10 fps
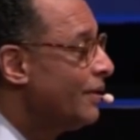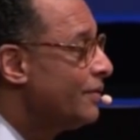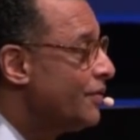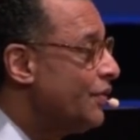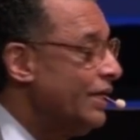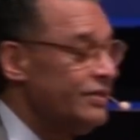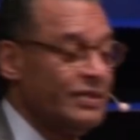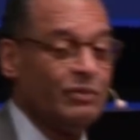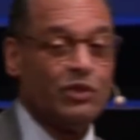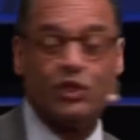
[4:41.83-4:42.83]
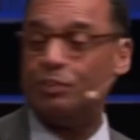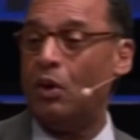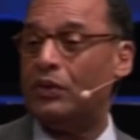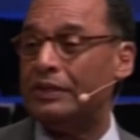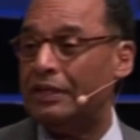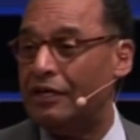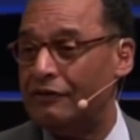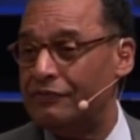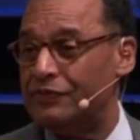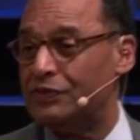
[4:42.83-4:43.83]
The things that were spoken
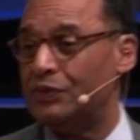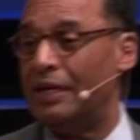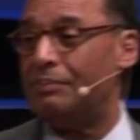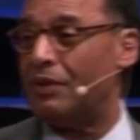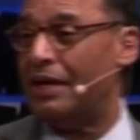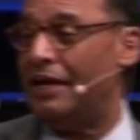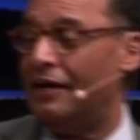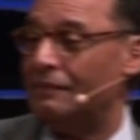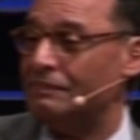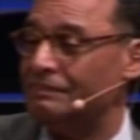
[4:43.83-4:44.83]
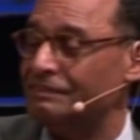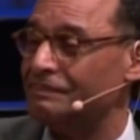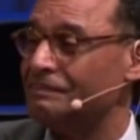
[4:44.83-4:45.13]
of to Abraham